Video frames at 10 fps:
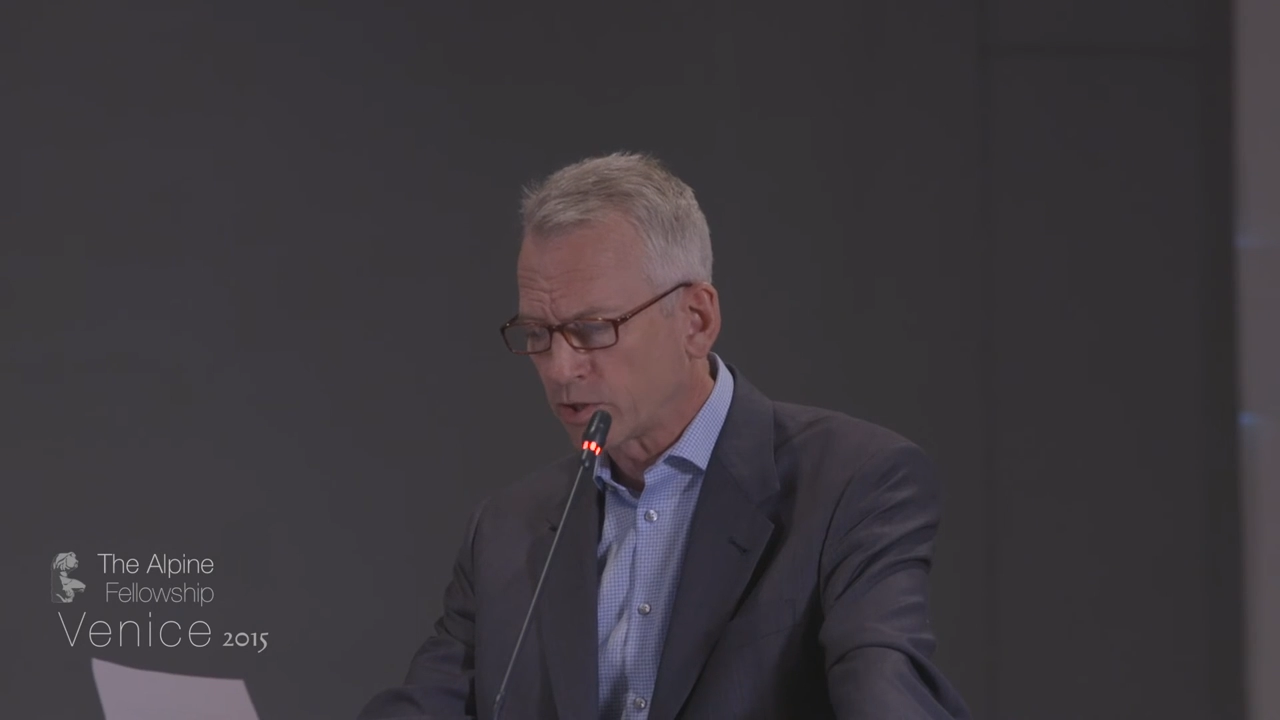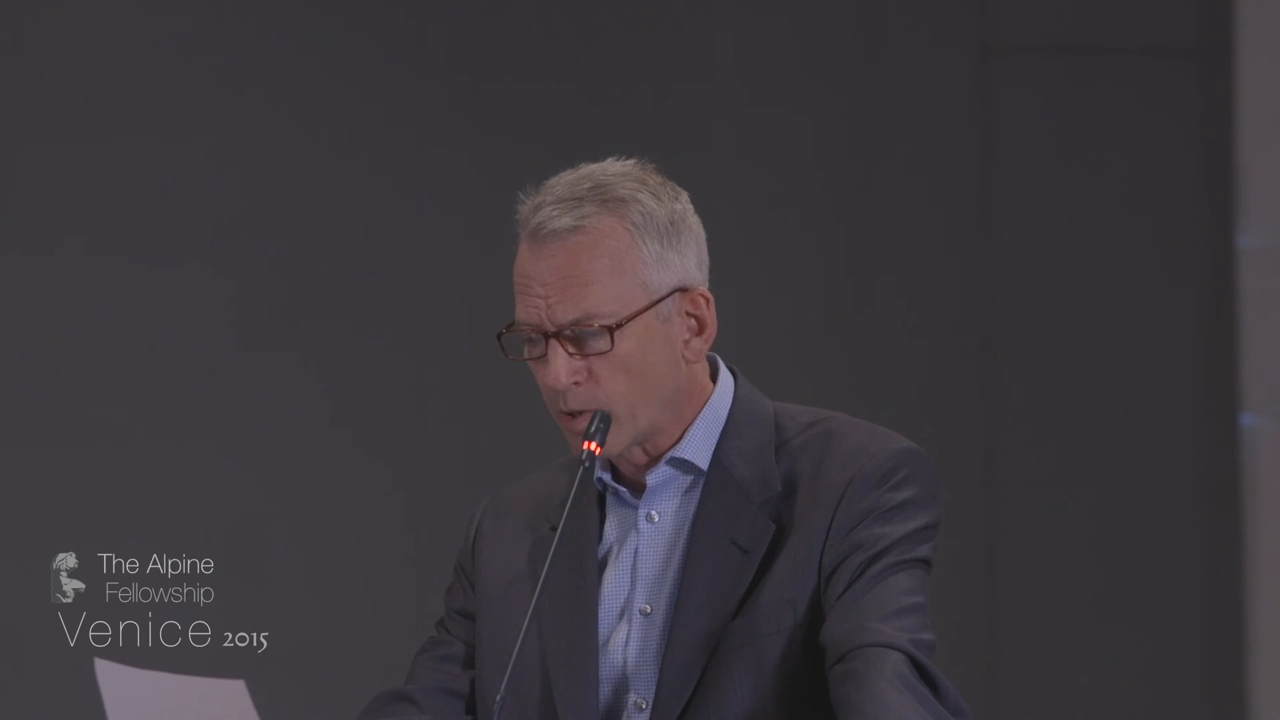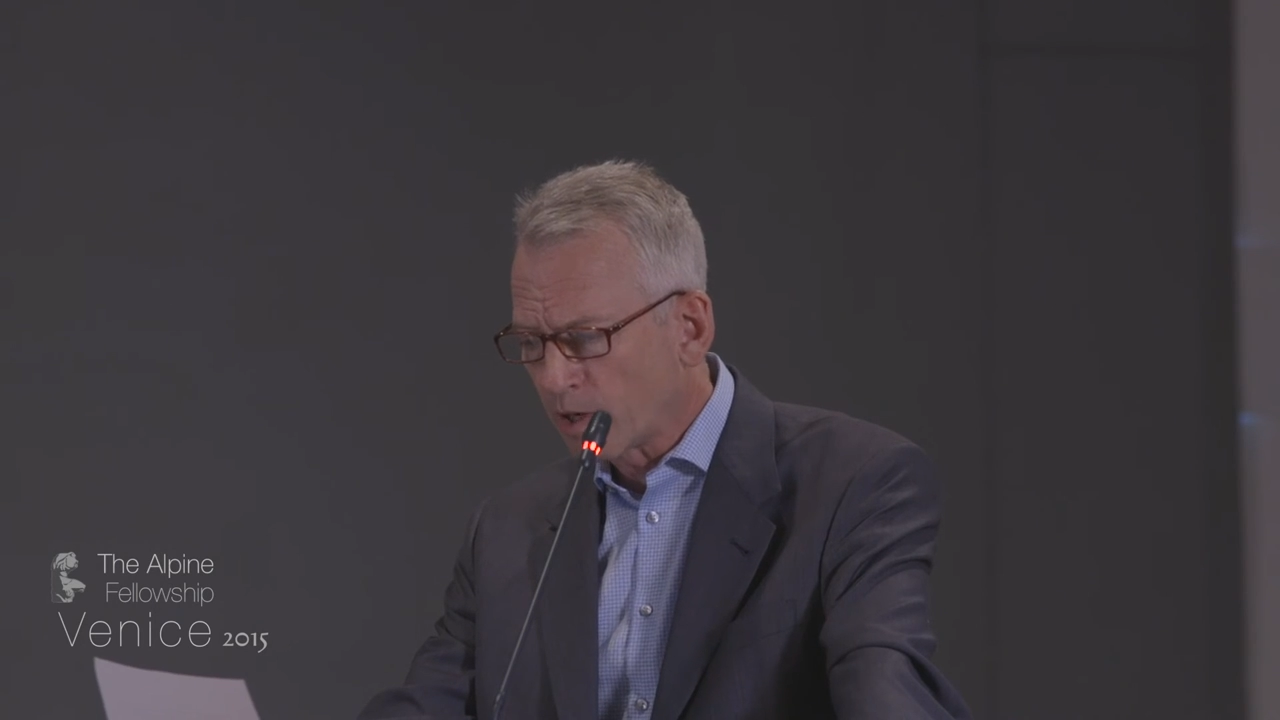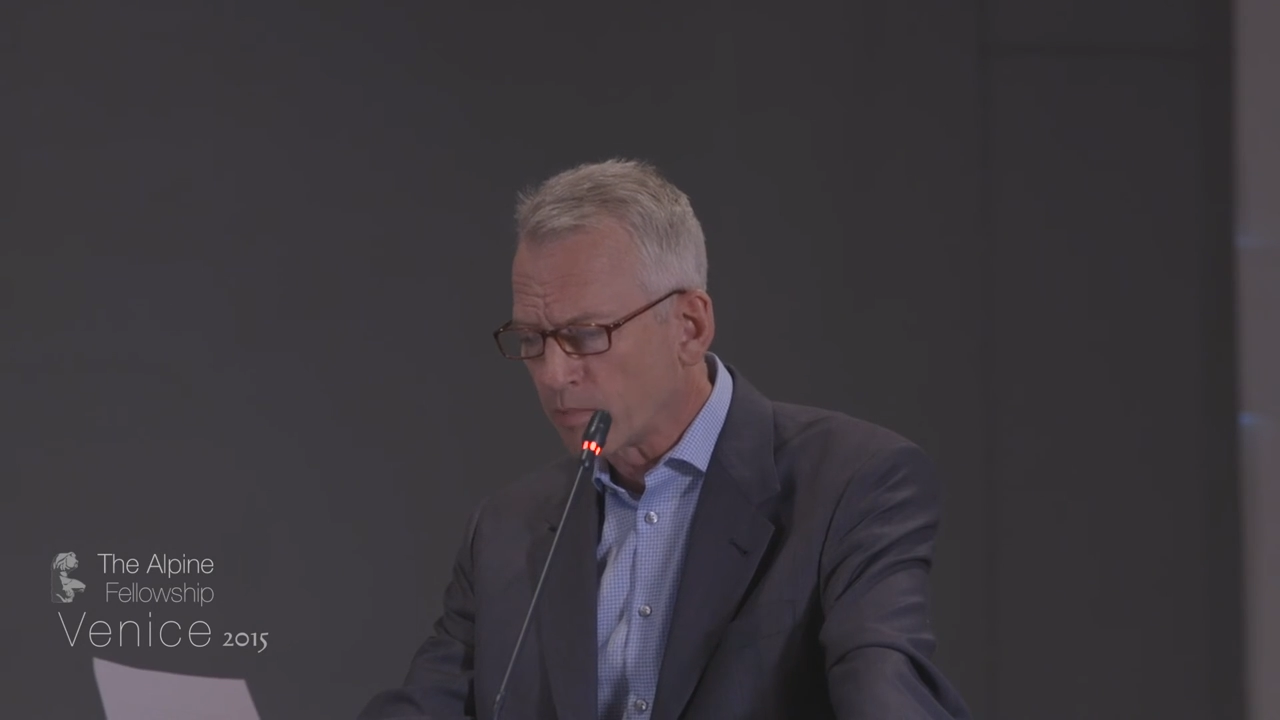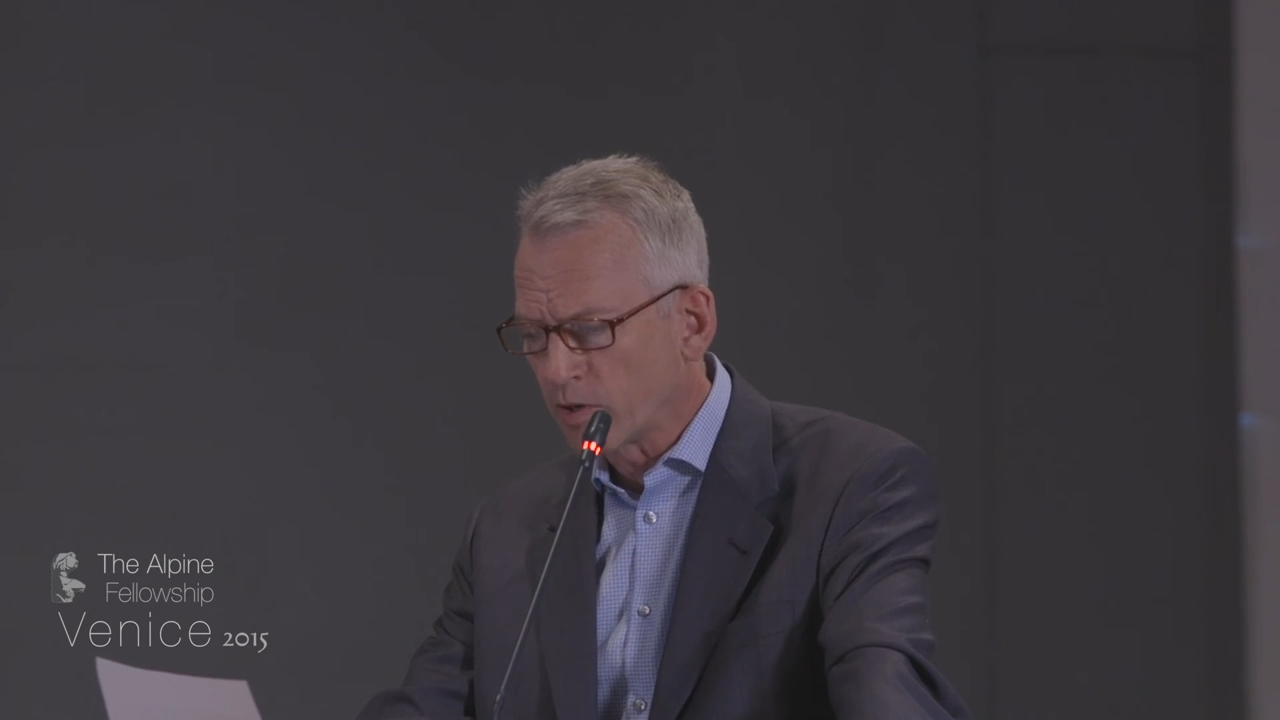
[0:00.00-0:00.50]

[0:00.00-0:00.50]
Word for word: small